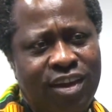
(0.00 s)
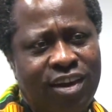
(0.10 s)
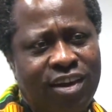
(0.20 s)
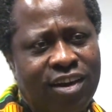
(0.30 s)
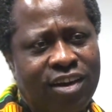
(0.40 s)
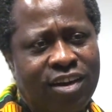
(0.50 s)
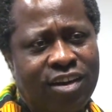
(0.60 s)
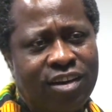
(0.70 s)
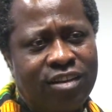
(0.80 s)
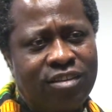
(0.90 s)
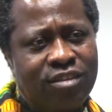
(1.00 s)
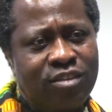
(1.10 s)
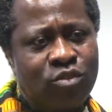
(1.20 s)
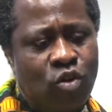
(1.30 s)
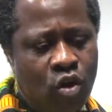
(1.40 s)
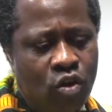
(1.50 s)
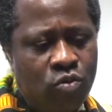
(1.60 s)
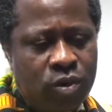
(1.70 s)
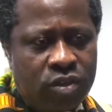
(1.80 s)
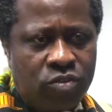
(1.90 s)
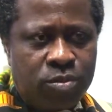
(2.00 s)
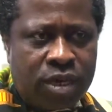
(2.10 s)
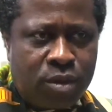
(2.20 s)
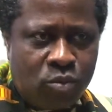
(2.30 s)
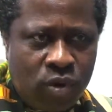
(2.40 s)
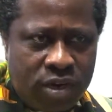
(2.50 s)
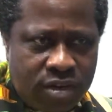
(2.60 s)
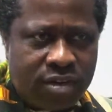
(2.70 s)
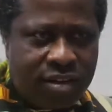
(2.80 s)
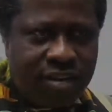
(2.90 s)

to always become one.